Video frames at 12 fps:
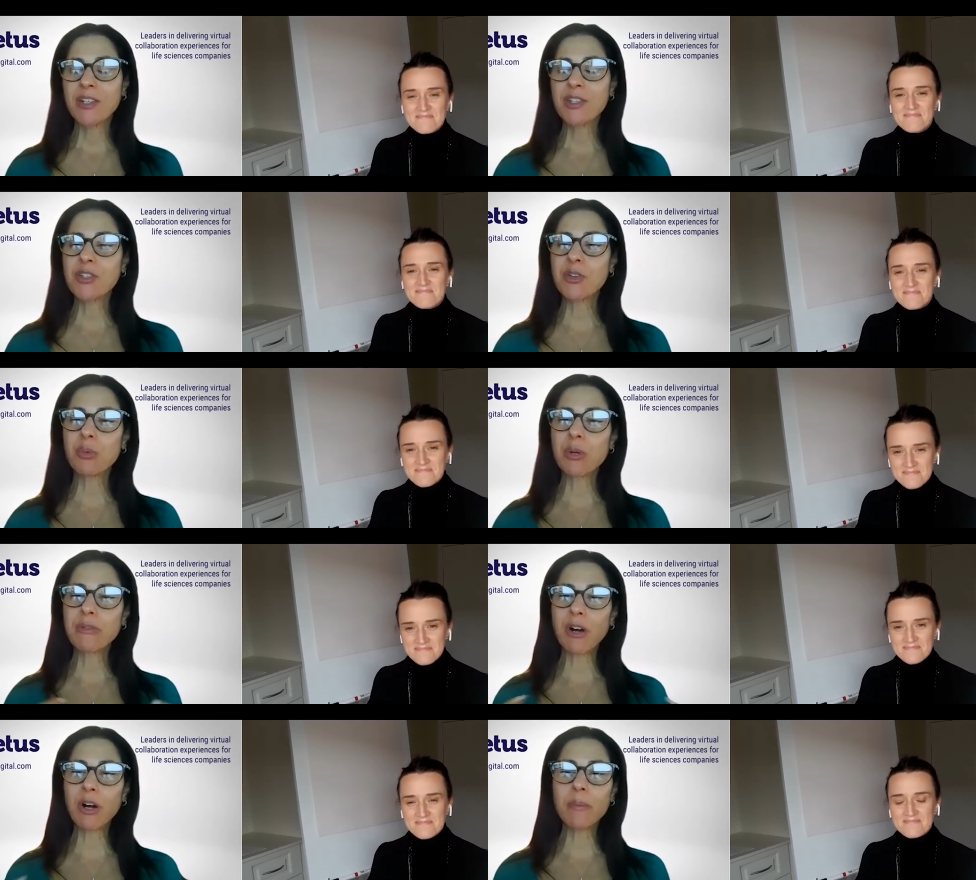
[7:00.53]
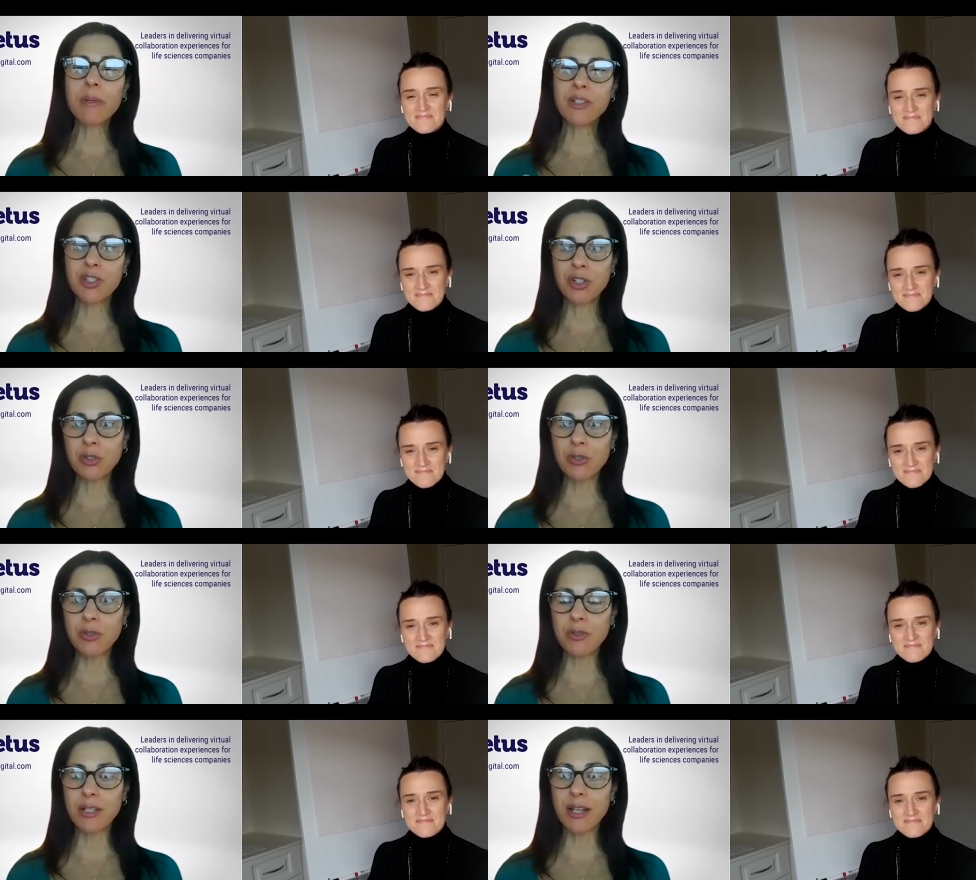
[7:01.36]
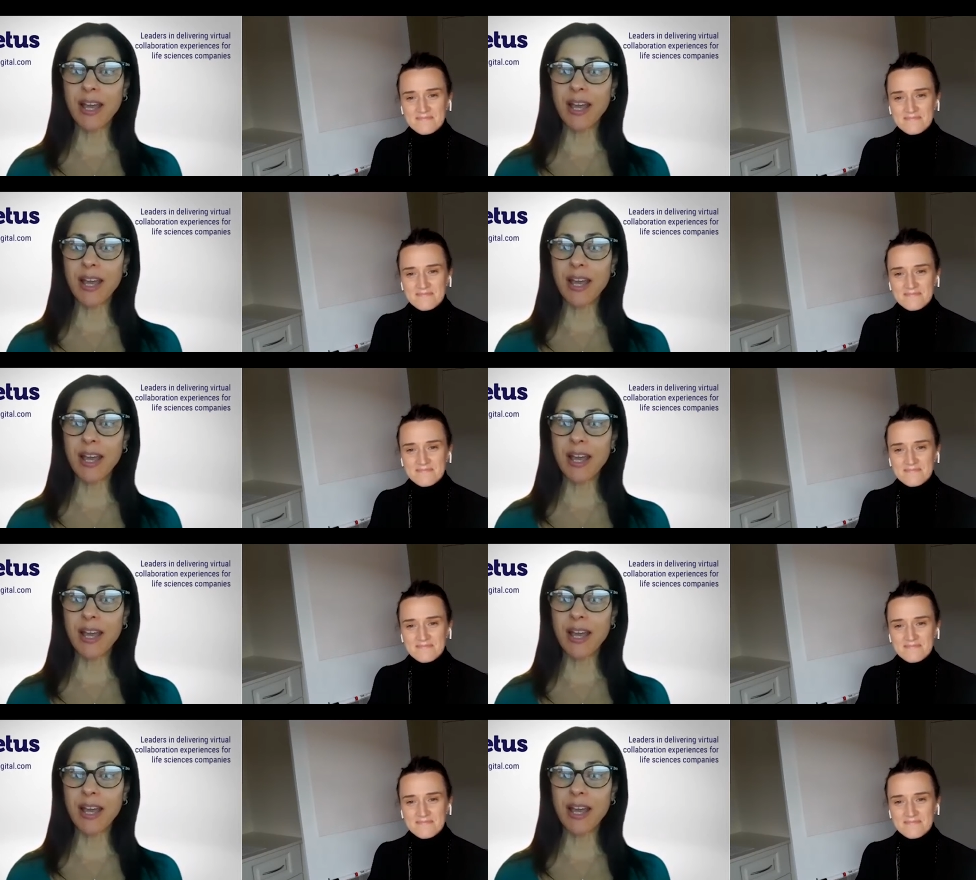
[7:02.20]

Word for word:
Speaker 1: And so we've all been attuned